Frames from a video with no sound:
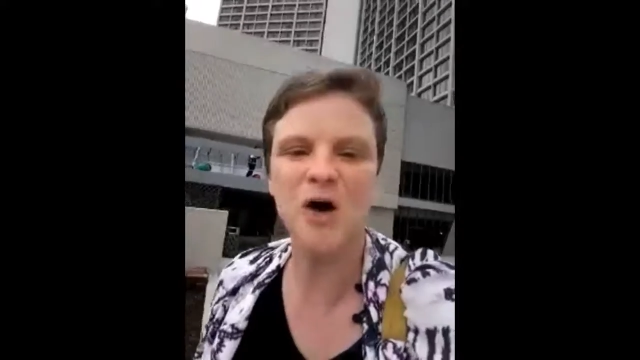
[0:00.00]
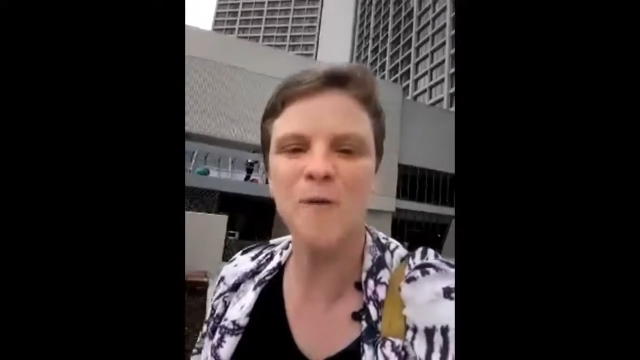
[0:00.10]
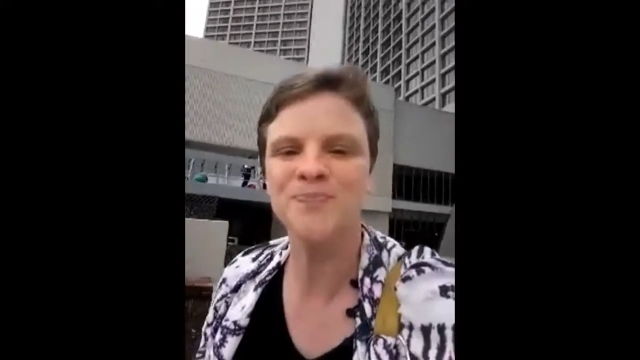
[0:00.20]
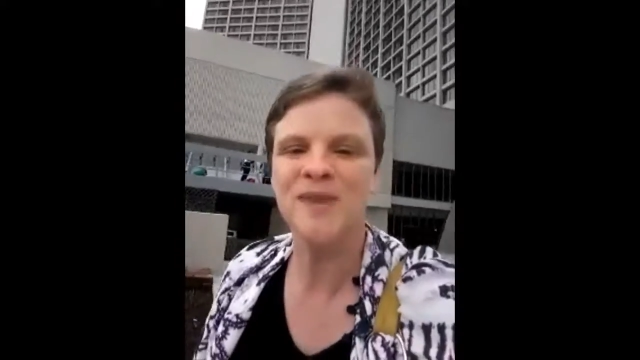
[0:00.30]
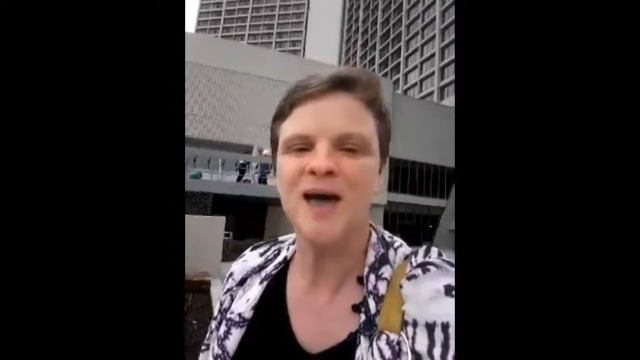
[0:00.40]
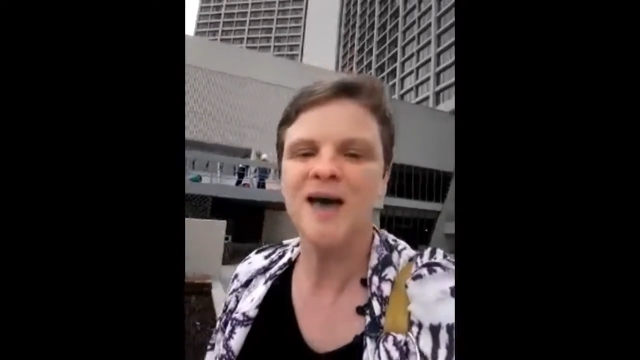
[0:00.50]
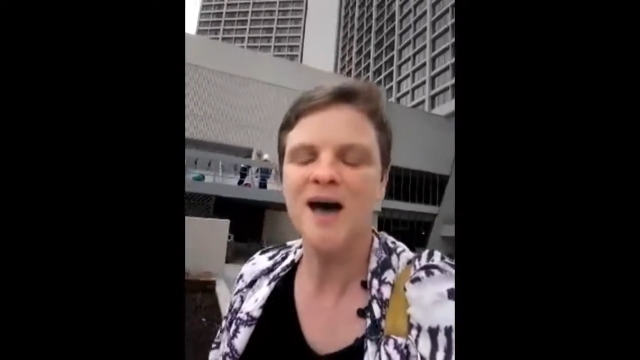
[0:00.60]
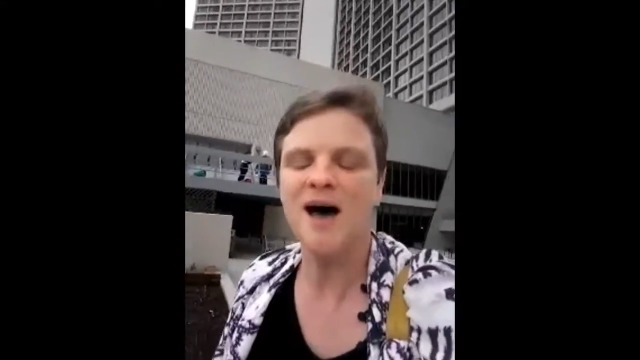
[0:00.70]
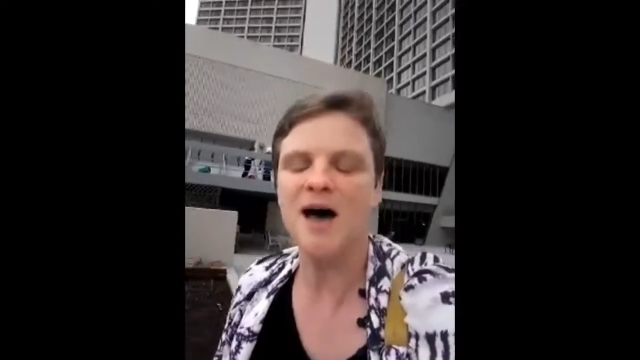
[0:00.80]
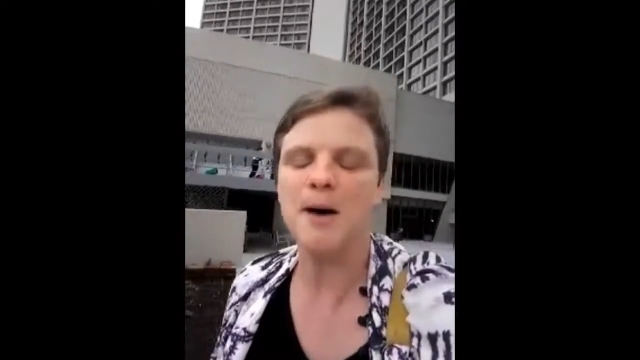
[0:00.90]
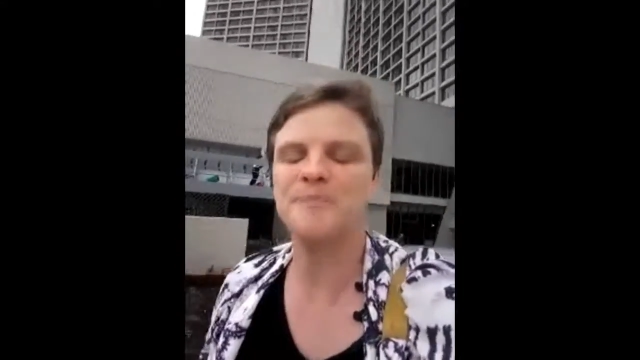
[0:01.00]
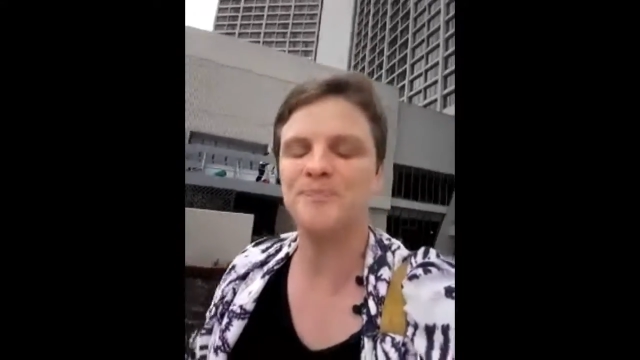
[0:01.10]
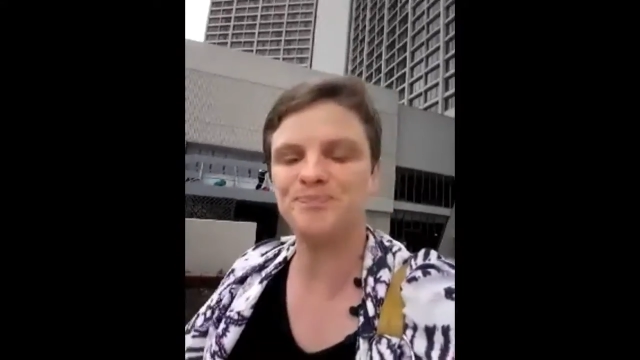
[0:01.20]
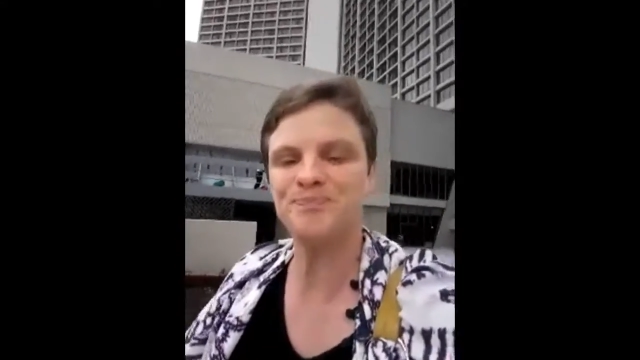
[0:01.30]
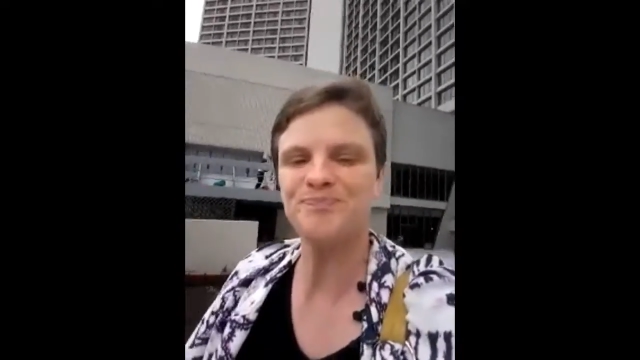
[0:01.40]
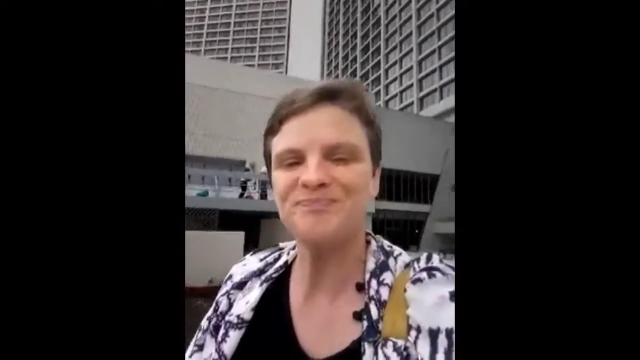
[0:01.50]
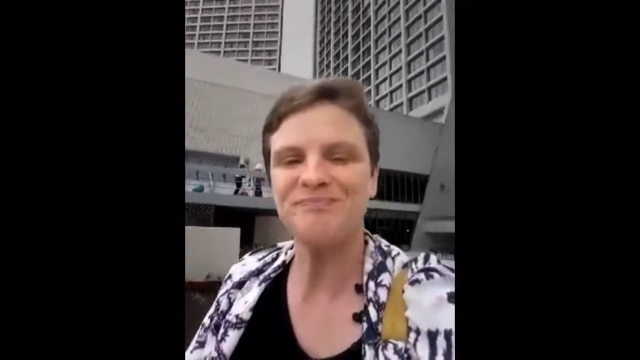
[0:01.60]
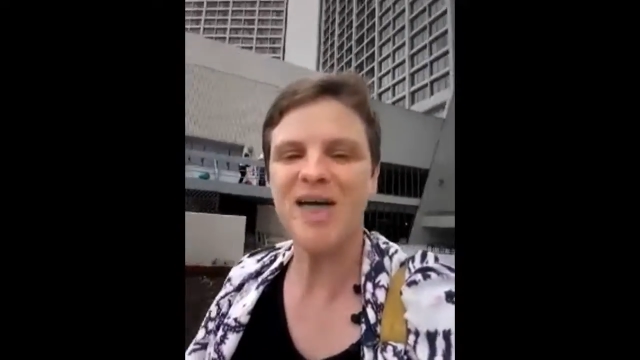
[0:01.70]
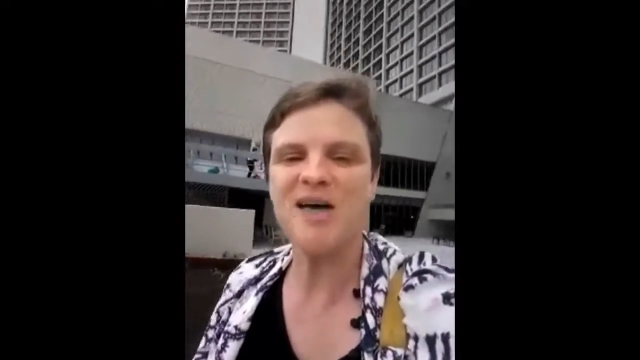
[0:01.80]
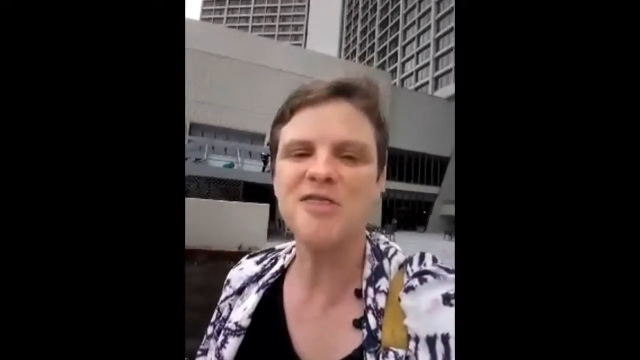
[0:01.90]
ago, uh,
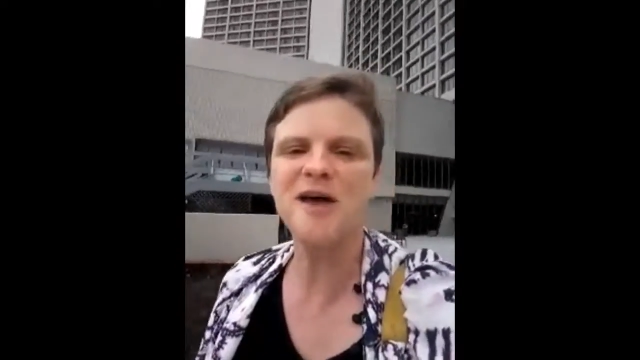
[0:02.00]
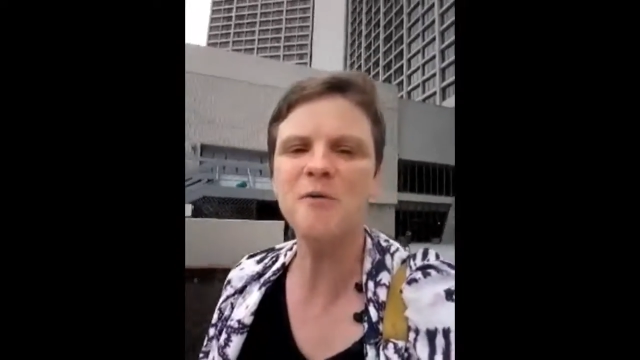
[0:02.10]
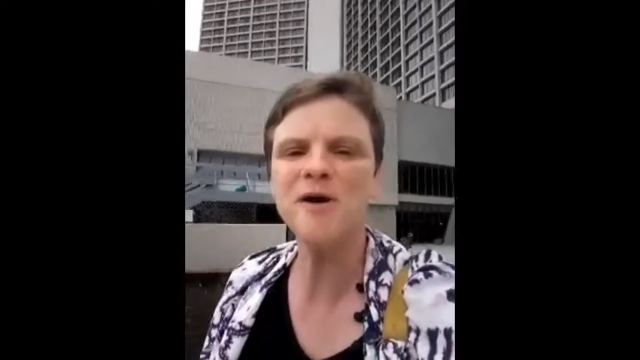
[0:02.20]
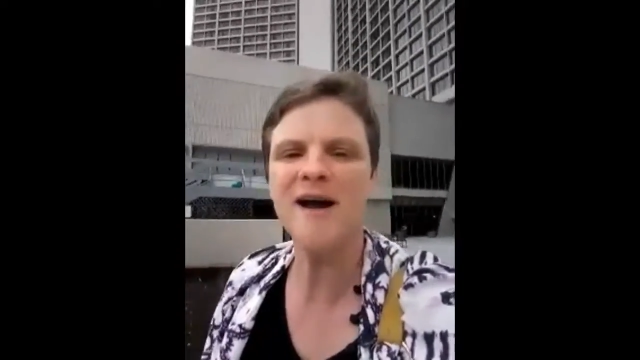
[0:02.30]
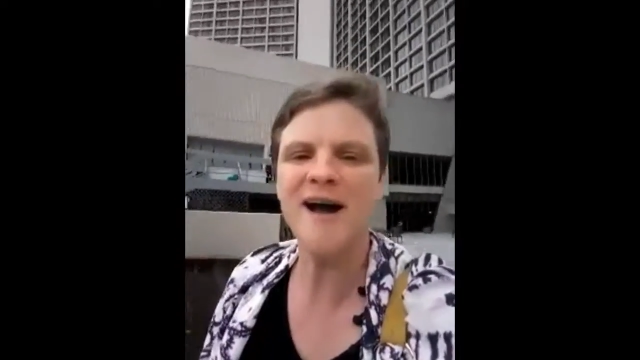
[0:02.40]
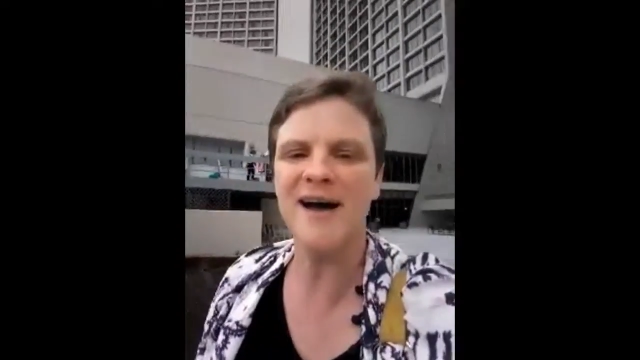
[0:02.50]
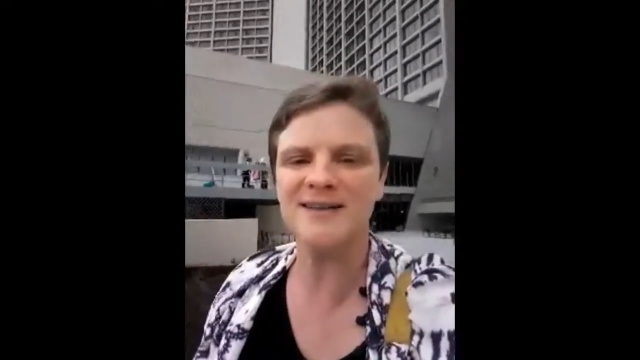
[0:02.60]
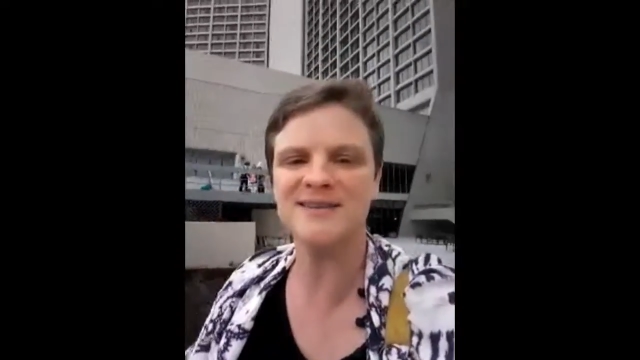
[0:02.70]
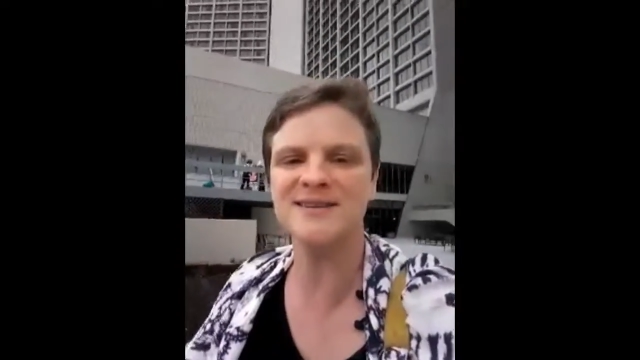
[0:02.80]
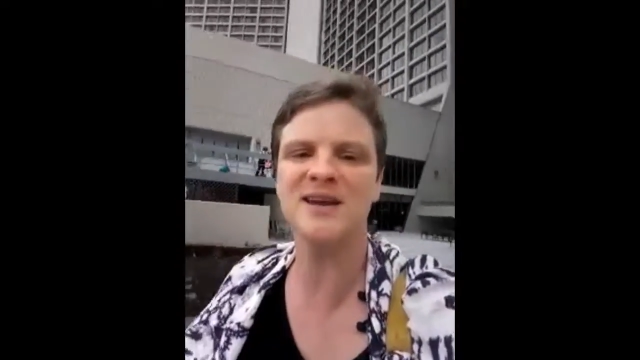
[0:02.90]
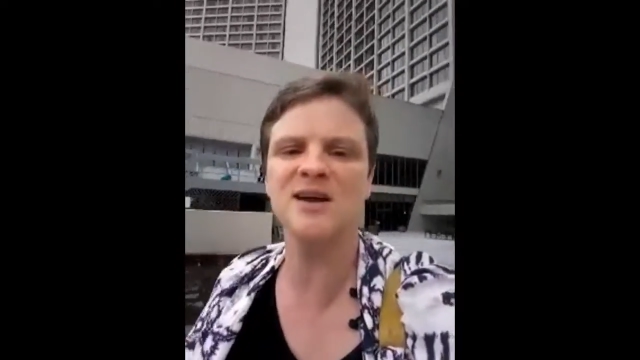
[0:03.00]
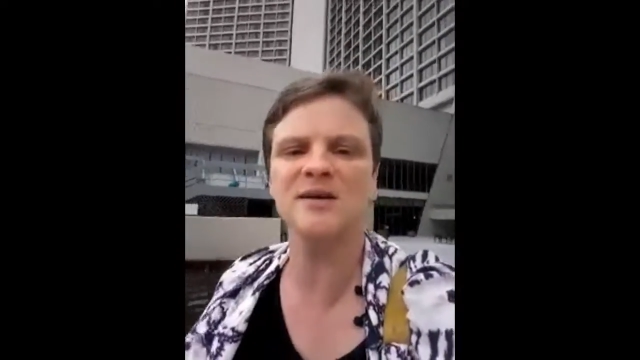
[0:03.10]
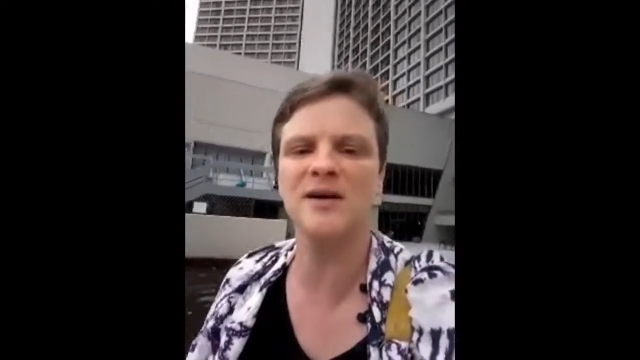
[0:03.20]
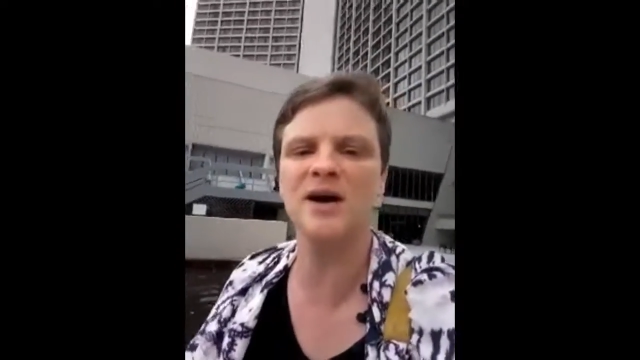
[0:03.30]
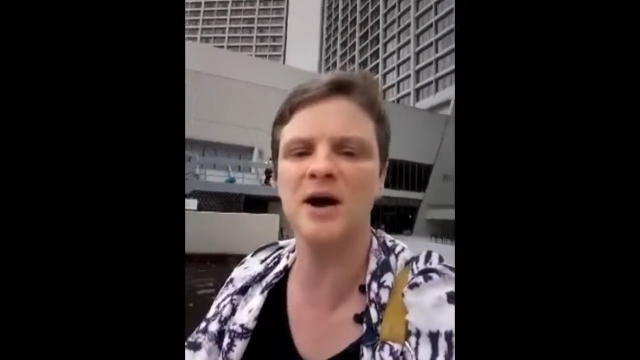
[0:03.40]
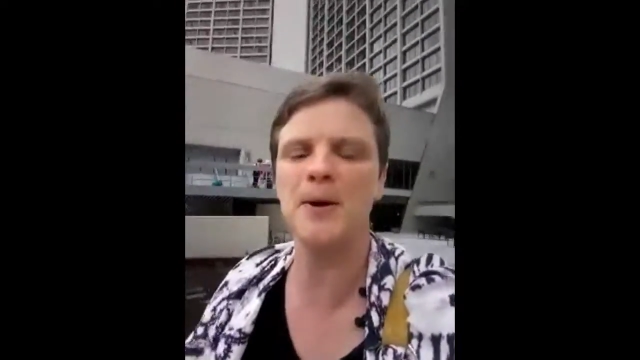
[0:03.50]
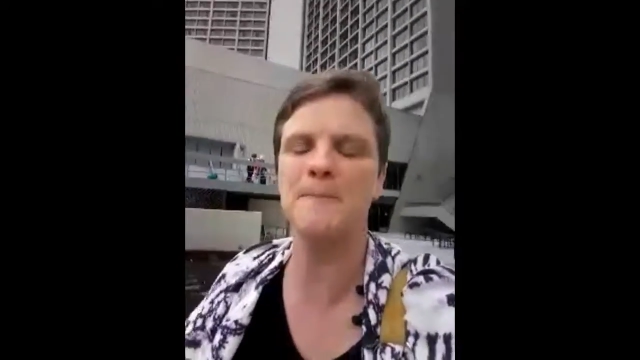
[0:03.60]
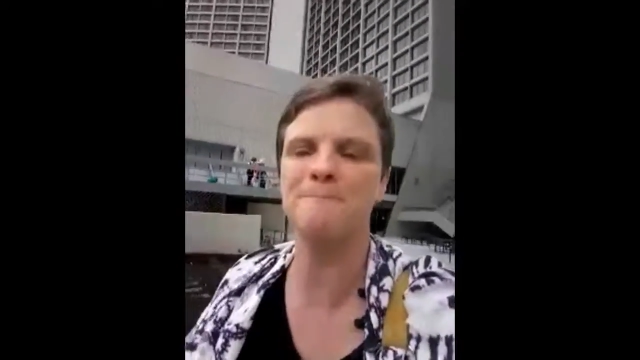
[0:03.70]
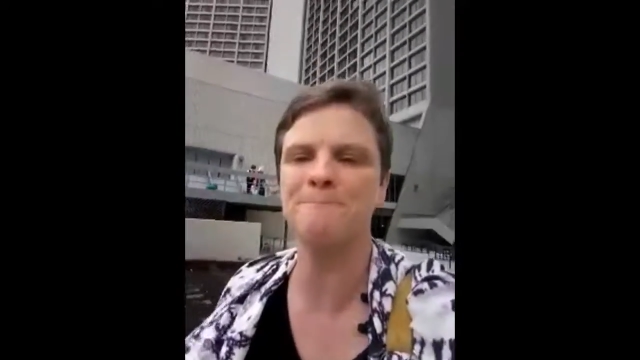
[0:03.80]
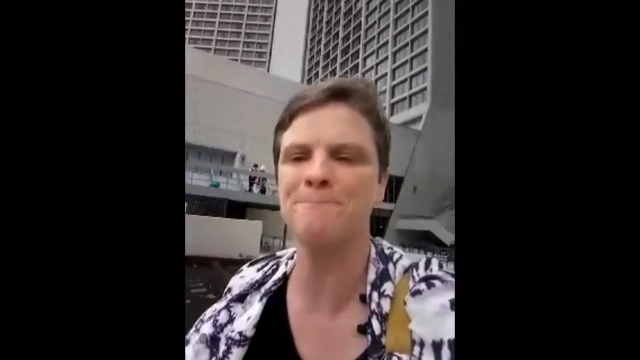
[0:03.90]
they were at um,